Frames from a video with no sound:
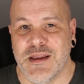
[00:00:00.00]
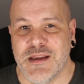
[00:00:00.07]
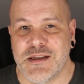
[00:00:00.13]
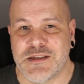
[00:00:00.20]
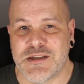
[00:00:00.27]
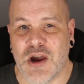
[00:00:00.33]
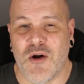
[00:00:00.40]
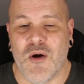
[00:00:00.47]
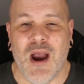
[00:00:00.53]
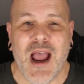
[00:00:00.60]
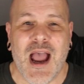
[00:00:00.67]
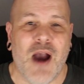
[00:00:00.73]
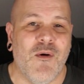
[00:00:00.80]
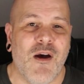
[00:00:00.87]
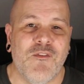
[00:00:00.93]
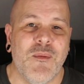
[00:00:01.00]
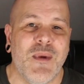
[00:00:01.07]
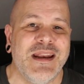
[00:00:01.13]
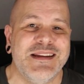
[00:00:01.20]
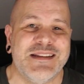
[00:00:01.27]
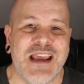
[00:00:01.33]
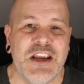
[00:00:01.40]
So however
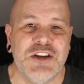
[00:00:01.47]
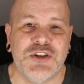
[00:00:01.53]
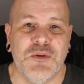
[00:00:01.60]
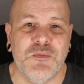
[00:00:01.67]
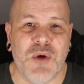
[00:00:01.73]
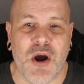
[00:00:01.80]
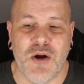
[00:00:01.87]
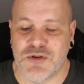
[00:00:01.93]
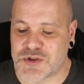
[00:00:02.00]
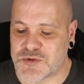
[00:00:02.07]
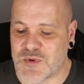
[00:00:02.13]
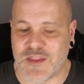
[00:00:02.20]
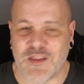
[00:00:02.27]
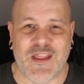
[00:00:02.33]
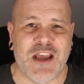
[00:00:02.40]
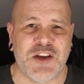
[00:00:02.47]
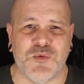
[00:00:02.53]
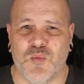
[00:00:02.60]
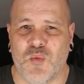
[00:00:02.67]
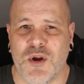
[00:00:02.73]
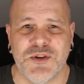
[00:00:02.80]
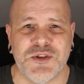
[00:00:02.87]
many days you post, whether that's
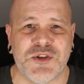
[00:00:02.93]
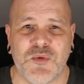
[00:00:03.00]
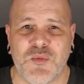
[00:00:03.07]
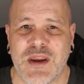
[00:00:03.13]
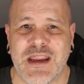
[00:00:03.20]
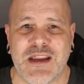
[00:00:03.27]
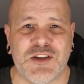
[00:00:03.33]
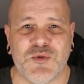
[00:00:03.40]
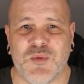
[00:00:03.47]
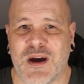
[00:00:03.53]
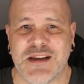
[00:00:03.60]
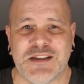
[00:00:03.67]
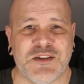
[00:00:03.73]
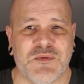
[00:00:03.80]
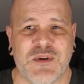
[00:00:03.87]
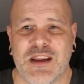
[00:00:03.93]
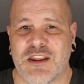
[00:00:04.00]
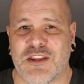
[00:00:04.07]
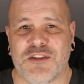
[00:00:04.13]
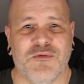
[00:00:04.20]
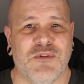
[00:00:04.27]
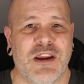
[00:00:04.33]
once a week, twice a week,
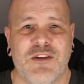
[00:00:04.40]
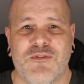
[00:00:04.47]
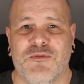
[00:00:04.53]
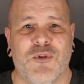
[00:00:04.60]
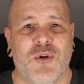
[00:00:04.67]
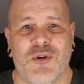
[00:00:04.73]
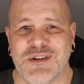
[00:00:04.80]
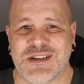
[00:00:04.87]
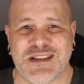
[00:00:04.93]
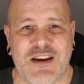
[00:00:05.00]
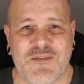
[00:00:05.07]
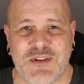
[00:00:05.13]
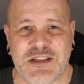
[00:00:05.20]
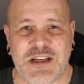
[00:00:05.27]
3, 4, 7